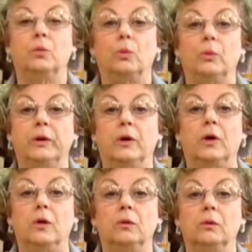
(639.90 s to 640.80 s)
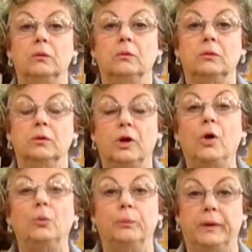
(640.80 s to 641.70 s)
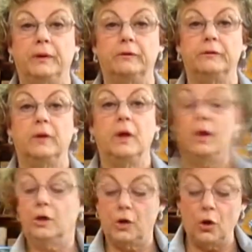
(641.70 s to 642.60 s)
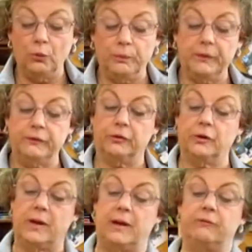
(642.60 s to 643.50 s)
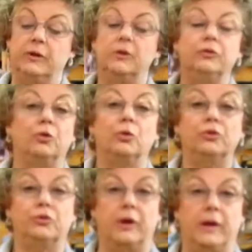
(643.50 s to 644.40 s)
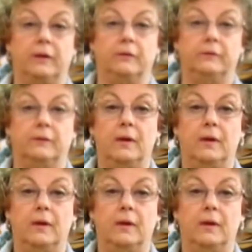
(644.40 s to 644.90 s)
what we call colt bits. Colt bits are going to have little short shanks,